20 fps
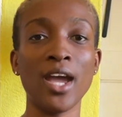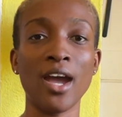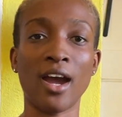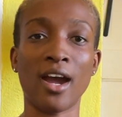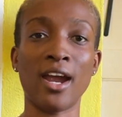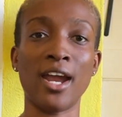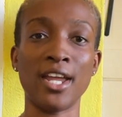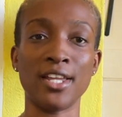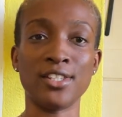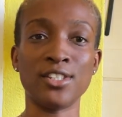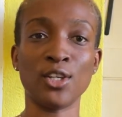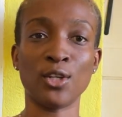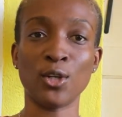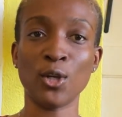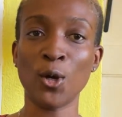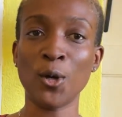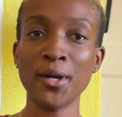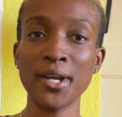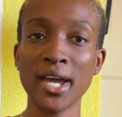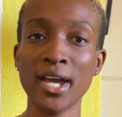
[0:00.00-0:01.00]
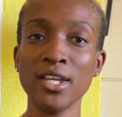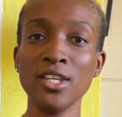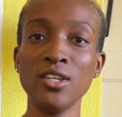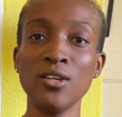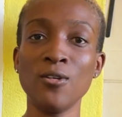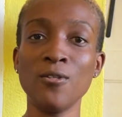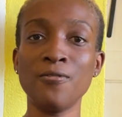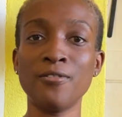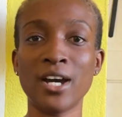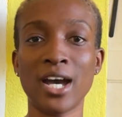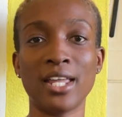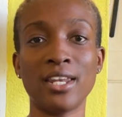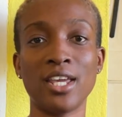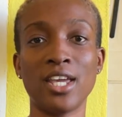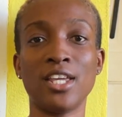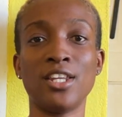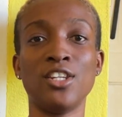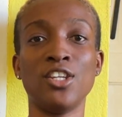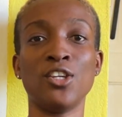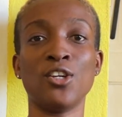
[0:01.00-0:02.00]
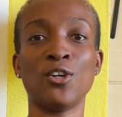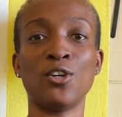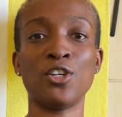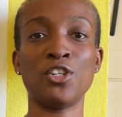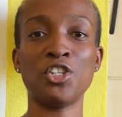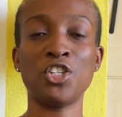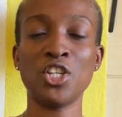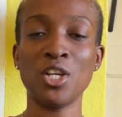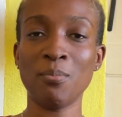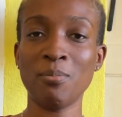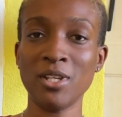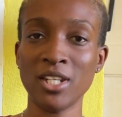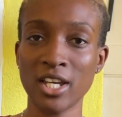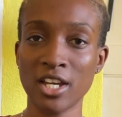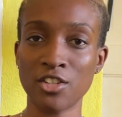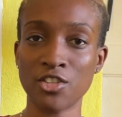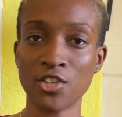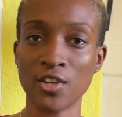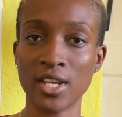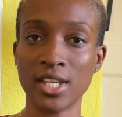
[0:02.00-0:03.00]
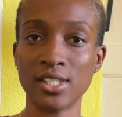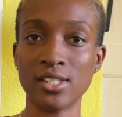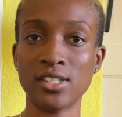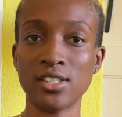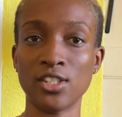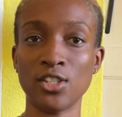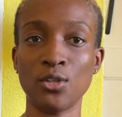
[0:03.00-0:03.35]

All right, so now that you've added your shipping address,